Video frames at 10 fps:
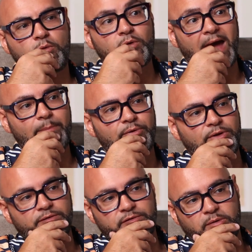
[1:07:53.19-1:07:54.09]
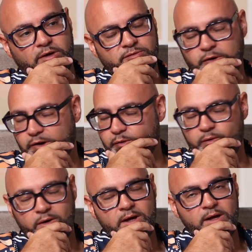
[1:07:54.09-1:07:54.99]
would happen if you pass?
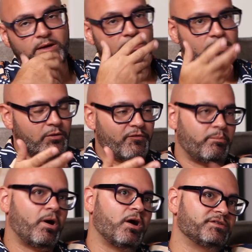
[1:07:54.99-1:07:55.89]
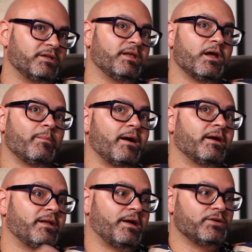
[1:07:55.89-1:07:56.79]
Well, you know, if I pass it, then I'll be able to
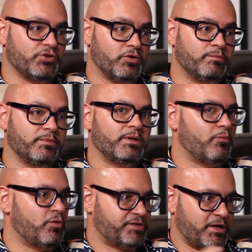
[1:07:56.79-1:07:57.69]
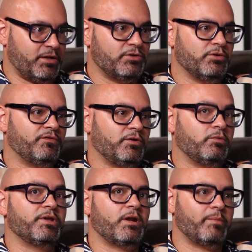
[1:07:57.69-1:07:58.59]
get that job. And then what's that going to do for you?
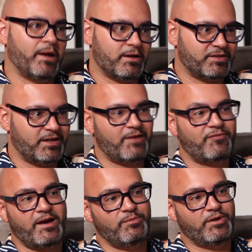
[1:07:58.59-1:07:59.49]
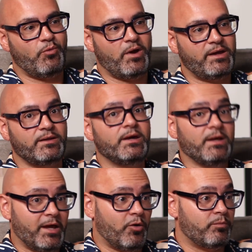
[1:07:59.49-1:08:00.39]
Well, then I'll be able to take that family away, and
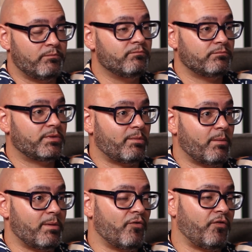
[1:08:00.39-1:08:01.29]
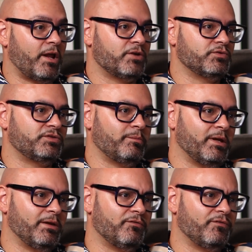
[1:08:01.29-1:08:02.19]
that will give me a bit more financial
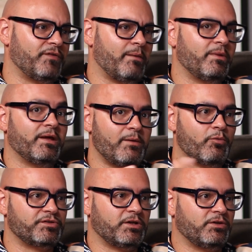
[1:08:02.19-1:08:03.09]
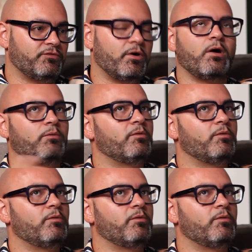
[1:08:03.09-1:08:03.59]
stability for the family. And then what's it going to do for you? Oh,